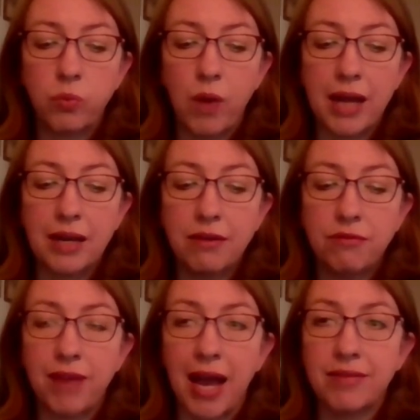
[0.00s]
1,
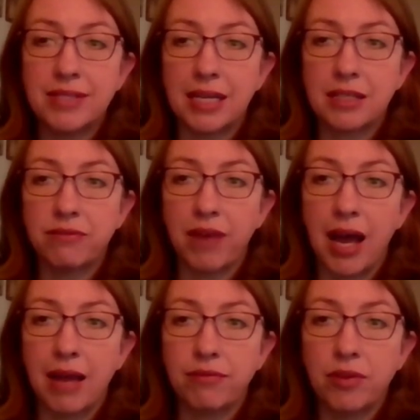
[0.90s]
5, 6,
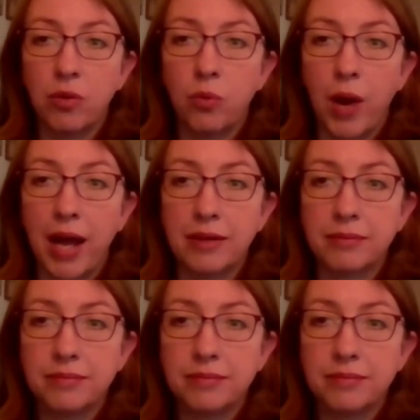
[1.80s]
5, 1.